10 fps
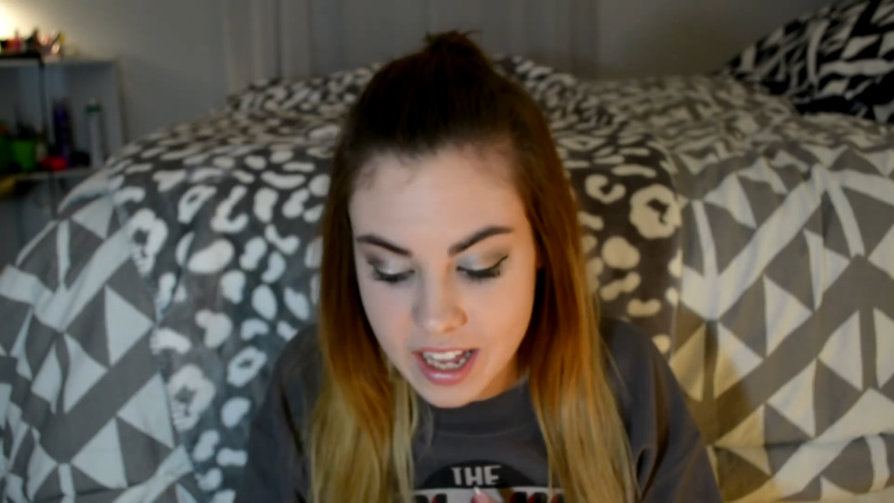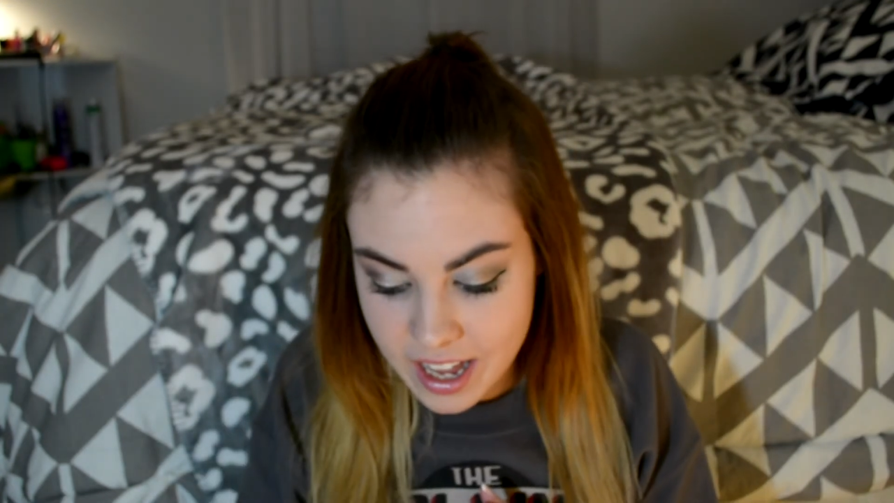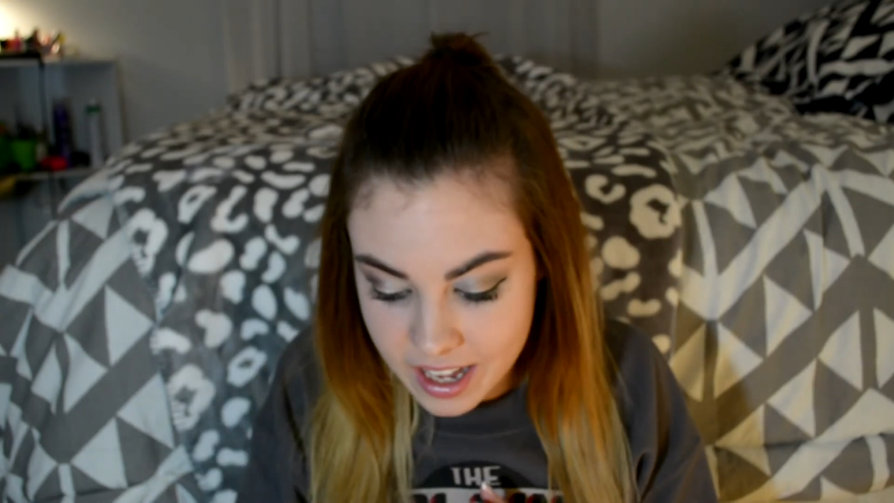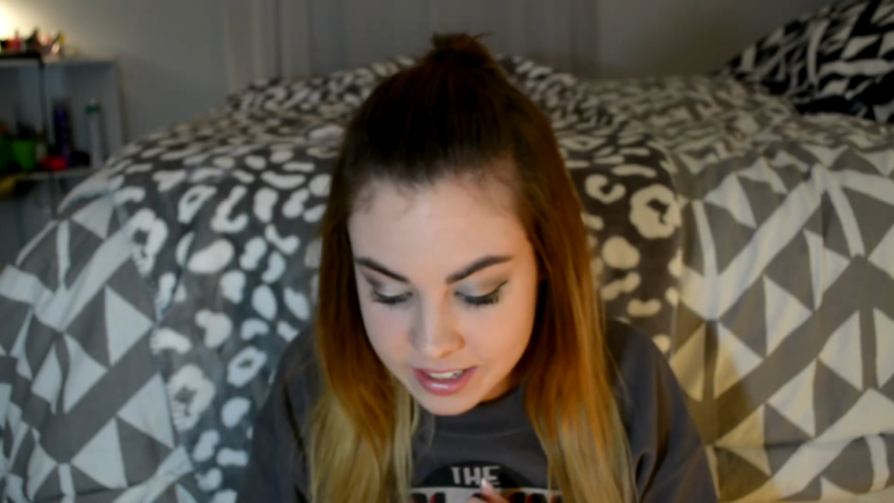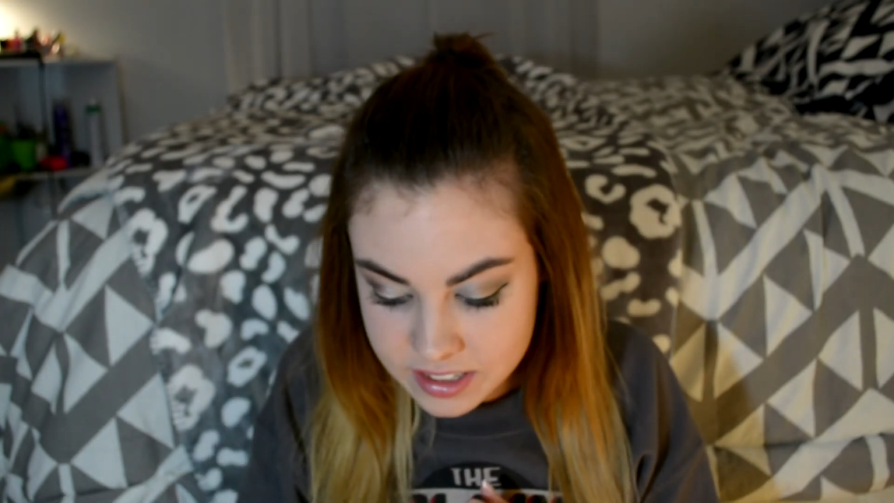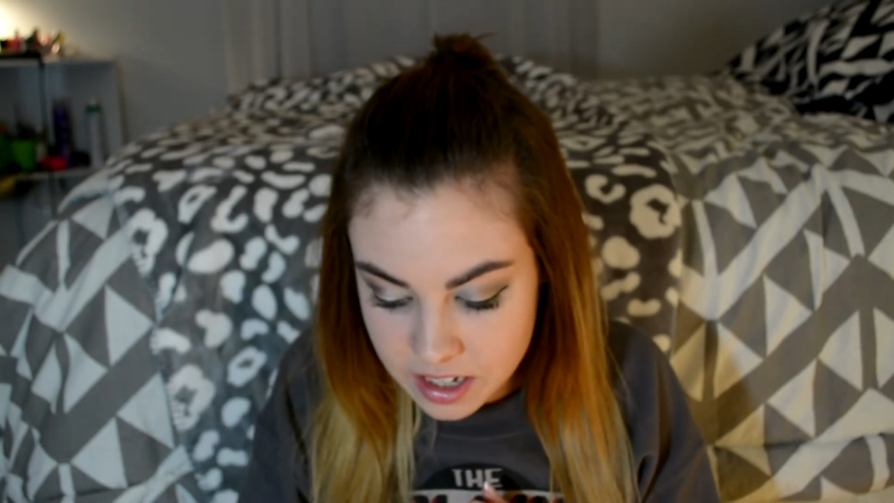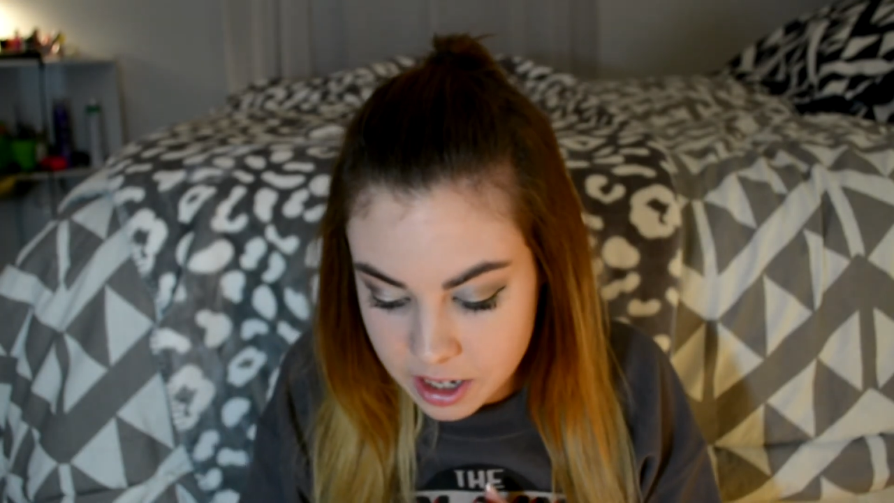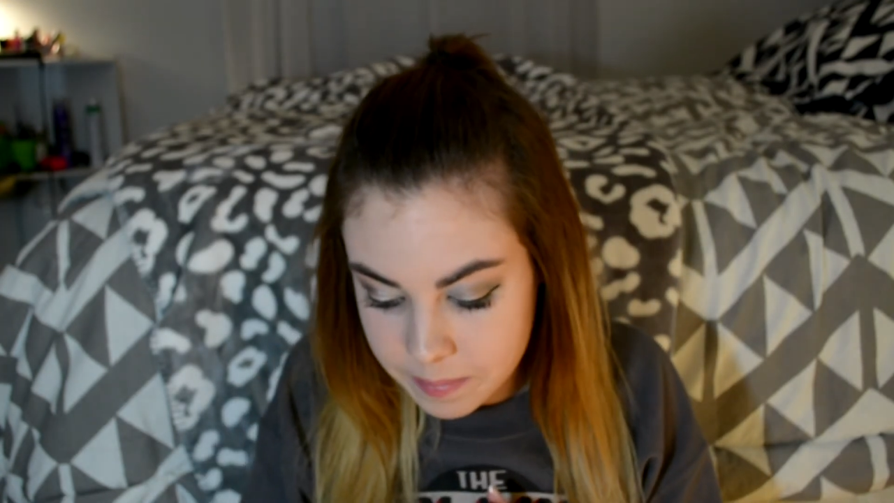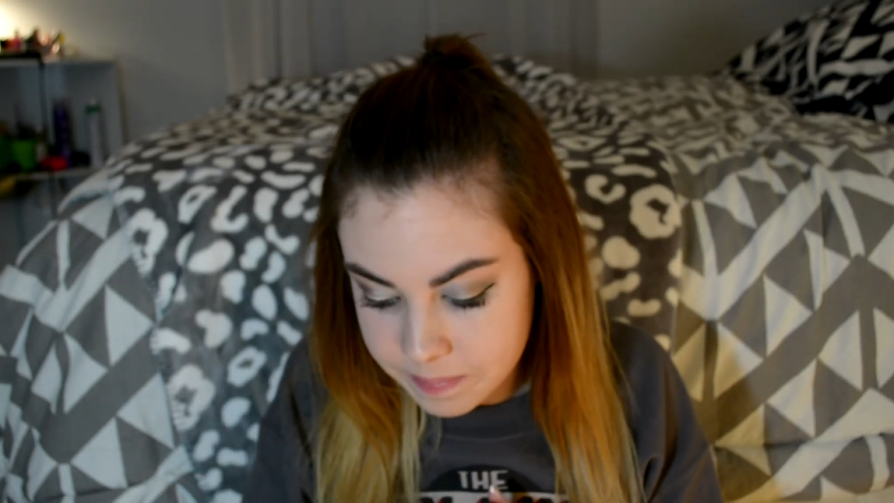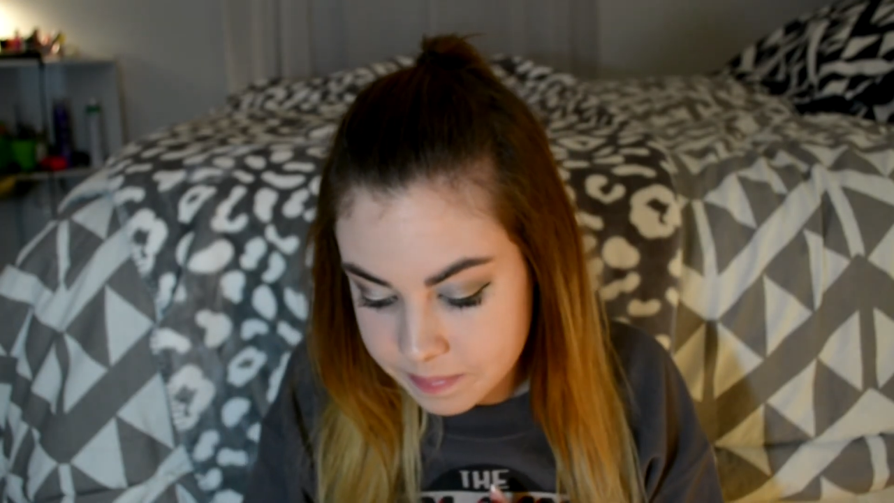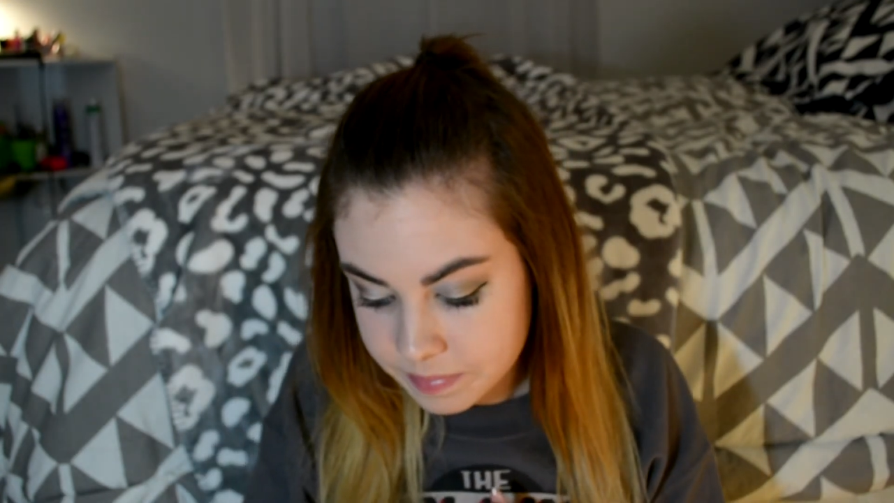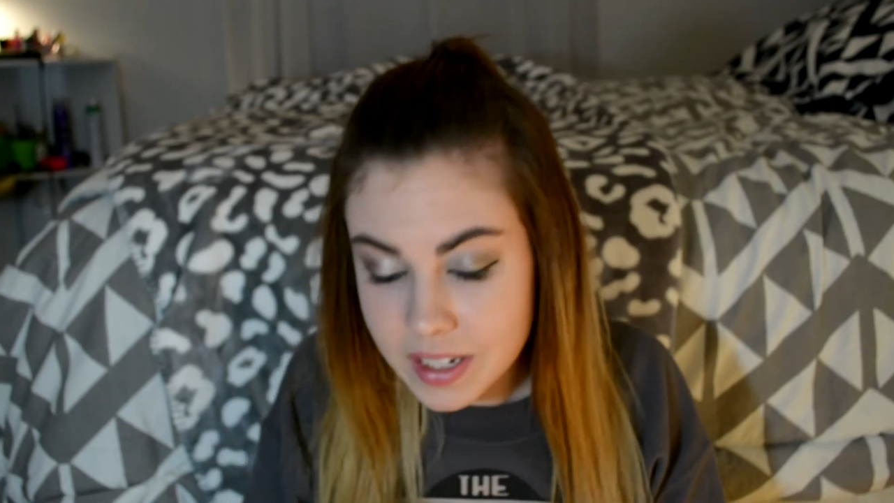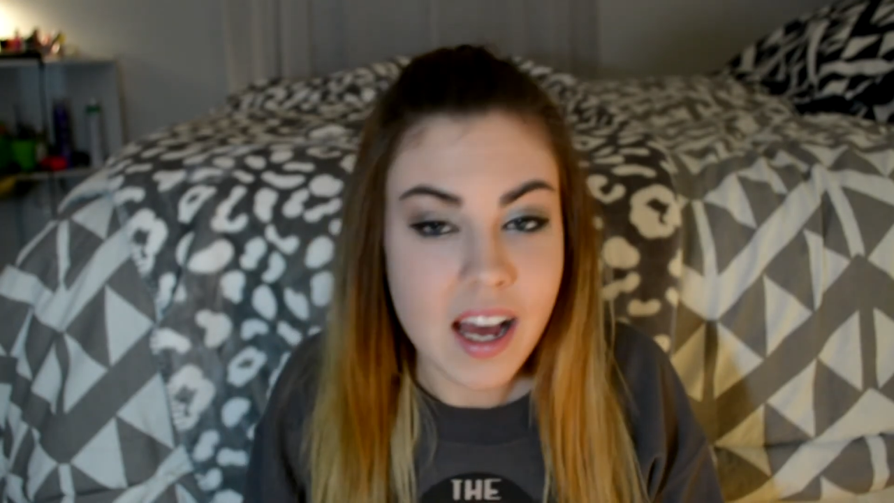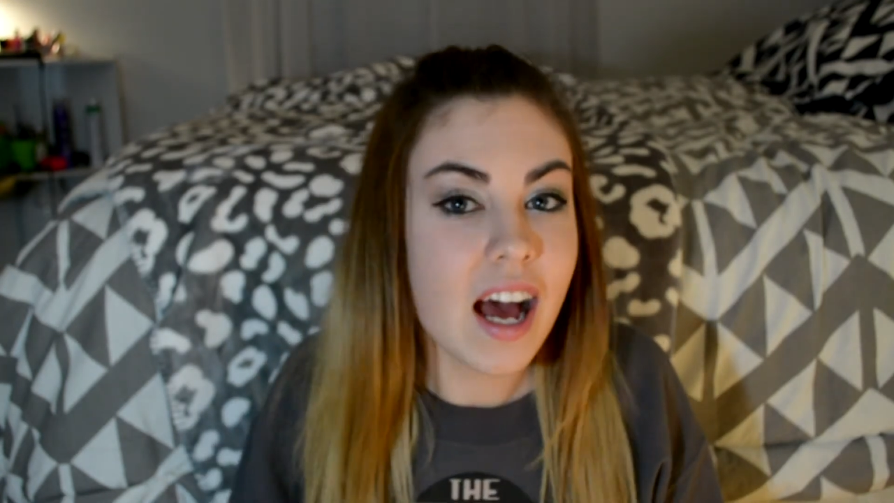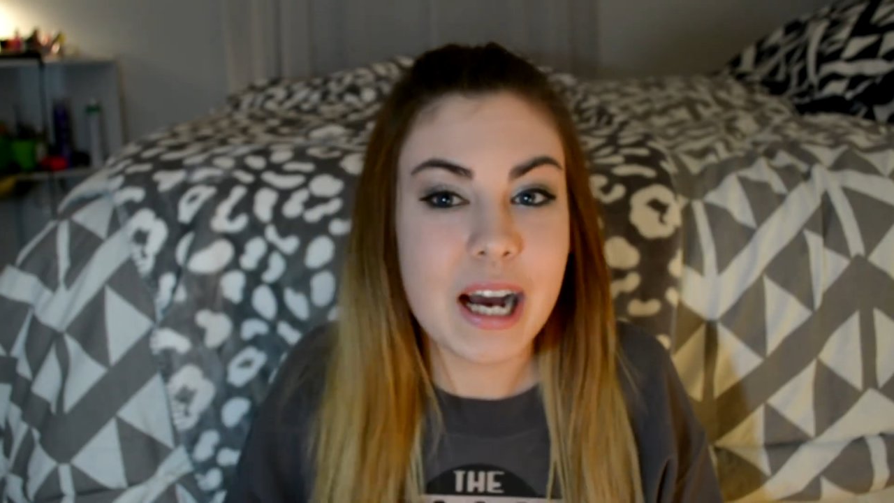And um,
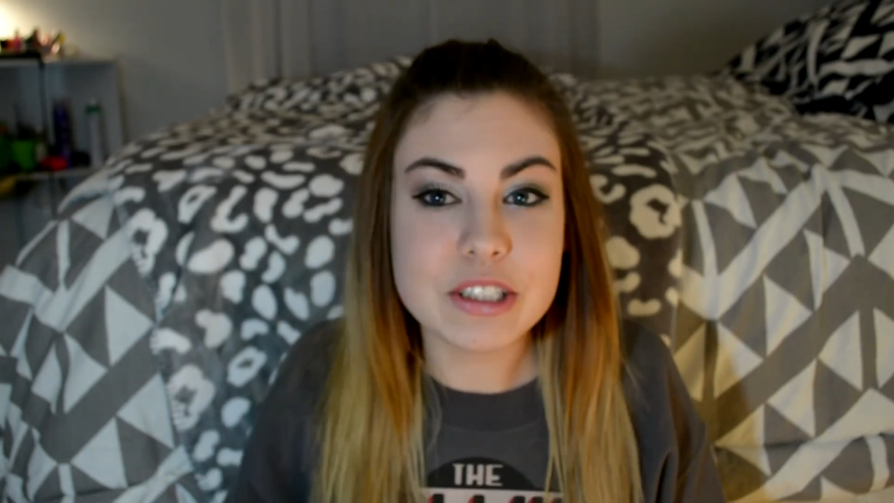I'll